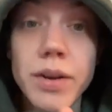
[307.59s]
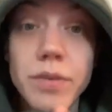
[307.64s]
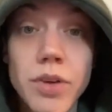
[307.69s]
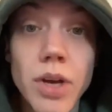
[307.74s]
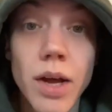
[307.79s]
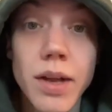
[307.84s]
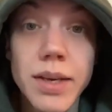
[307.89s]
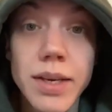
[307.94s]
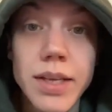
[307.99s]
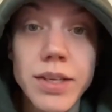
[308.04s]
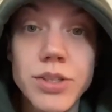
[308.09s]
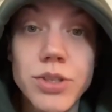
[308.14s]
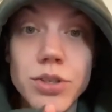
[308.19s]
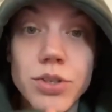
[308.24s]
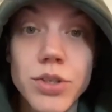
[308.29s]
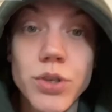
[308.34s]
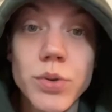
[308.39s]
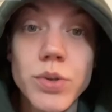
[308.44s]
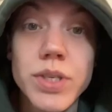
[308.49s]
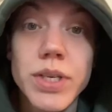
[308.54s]
of y'all need to
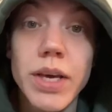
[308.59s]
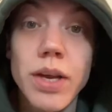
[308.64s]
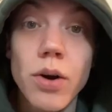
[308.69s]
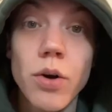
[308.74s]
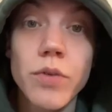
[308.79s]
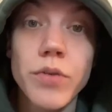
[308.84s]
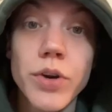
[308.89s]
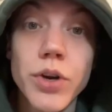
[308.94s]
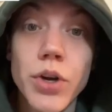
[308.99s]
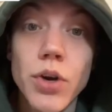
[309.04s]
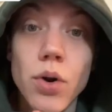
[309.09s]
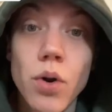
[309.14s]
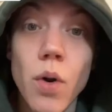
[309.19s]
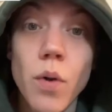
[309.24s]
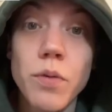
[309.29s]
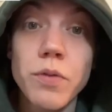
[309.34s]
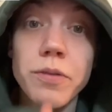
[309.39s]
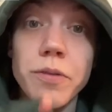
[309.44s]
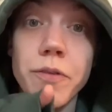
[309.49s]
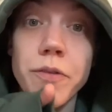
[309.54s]
do is get over your
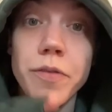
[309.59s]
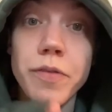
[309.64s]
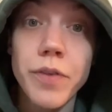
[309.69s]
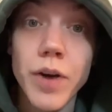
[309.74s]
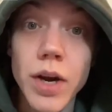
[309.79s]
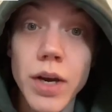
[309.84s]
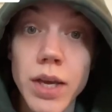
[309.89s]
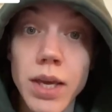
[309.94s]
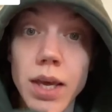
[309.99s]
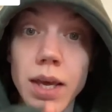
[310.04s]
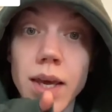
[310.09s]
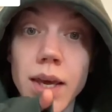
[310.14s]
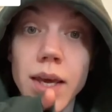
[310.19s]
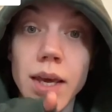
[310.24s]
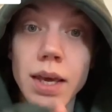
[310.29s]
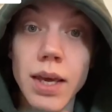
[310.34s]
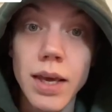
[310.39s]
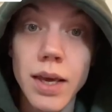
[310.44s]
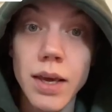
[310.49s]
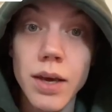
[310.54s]
own fucking
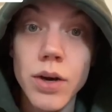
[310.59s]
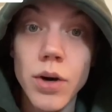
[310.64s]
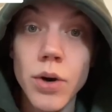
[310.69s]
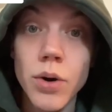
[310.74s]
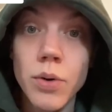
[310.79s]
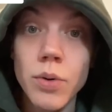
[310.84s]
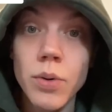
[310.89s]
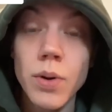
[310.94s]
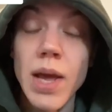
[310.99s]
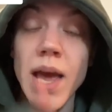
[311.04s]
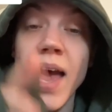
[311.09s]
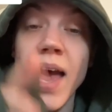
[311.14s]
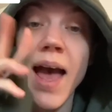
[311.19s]
ego,